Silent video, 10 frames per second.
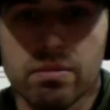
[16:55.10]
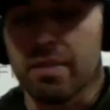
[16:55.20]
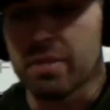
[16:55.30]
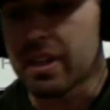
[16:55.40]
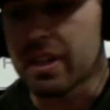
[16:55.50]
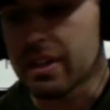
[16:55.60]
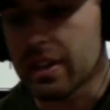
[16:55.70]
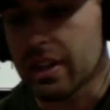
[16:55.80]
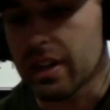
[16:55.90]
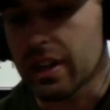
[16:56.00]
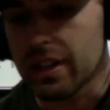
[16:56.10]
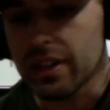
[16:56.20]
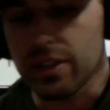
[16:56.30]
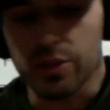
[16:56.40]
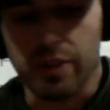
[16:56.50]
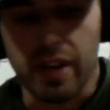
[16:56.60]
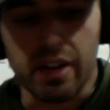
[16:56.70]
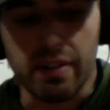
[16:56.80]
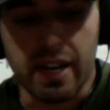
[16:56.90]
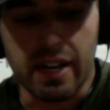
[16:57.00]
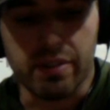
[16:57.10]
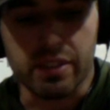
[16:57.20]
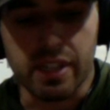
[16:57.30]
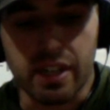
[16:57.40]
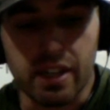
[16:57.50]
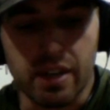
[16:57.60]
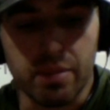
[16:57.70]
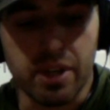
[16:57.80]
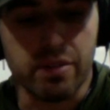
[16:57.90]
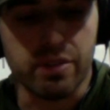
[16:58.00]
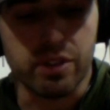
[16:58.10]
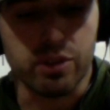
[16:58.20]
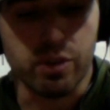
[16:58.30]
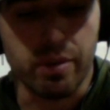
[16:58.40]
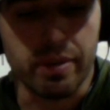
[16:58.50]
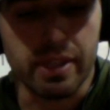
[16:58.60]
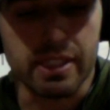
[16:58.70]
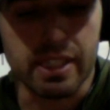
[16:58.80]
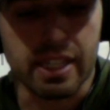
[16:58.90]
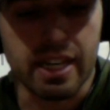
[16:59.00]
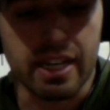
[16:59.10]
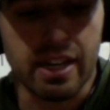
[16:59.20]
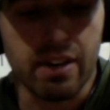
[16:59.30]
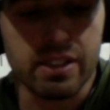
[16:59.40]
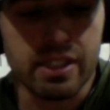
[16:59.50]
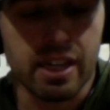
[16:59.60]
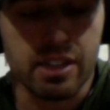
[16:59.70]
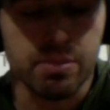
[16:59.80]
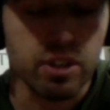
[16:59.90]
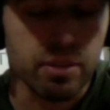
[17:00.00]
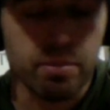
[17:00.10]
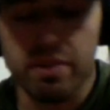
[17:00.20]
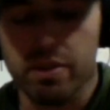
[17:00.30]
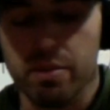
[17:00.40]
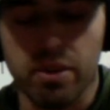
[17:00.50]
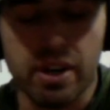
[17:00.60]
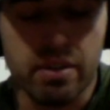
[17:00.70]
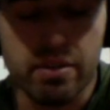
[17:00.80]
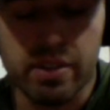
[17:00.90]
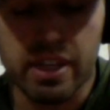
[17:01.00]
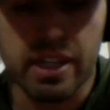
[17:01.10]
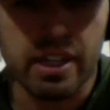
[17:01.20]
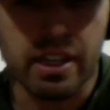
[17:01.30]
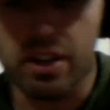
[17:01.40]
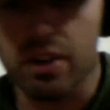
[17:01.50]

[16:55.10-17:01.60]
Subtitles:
I'm a huge fan of Andy Frisella. I'm part of First Form and things like that. And he always talks about the pivot point of thinking.